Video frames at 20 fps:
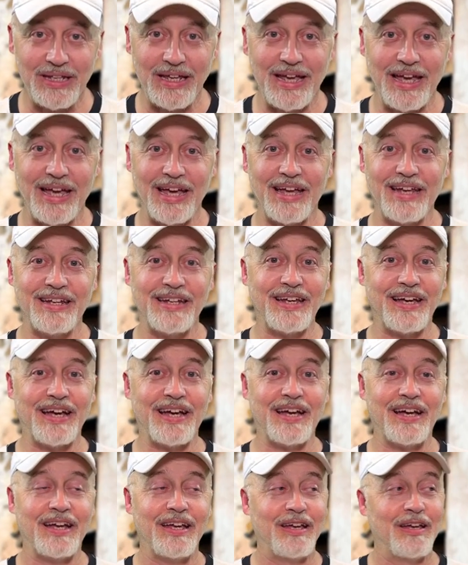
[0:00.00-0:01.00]
And
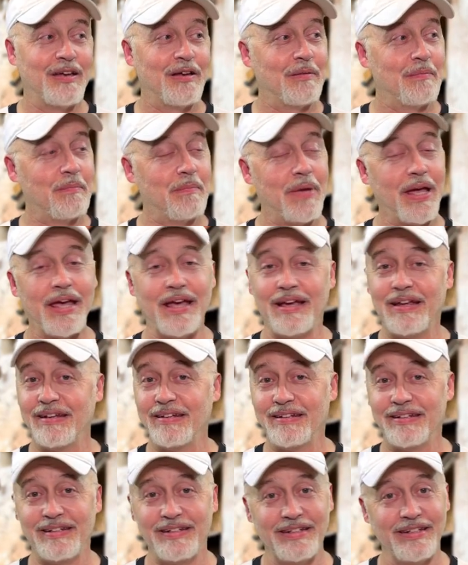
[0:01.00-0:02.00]
uh, man,
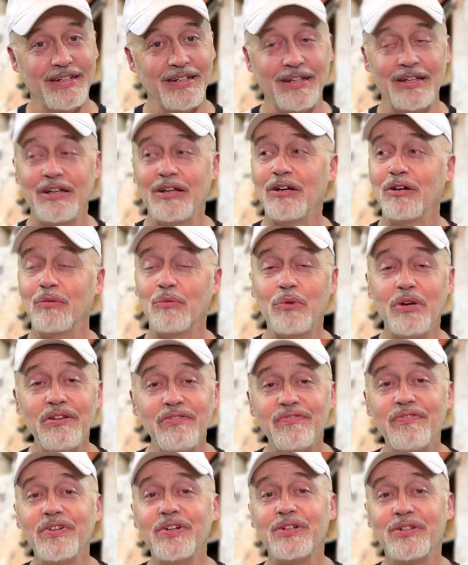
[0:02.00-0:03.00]
we
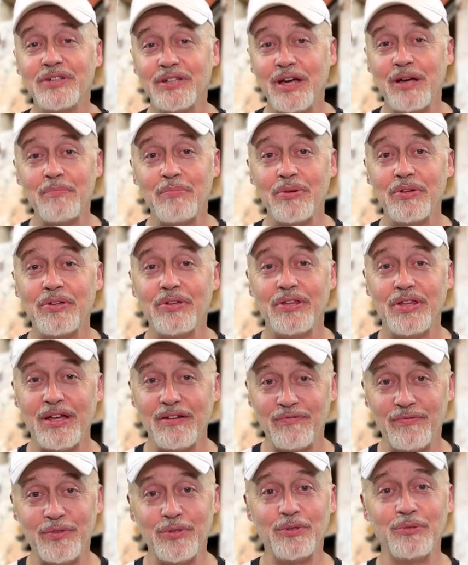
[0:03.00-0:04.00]
filled up.
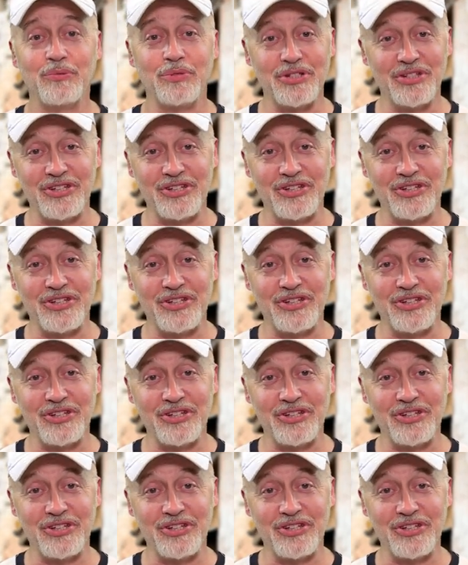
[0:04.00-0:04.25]
That food was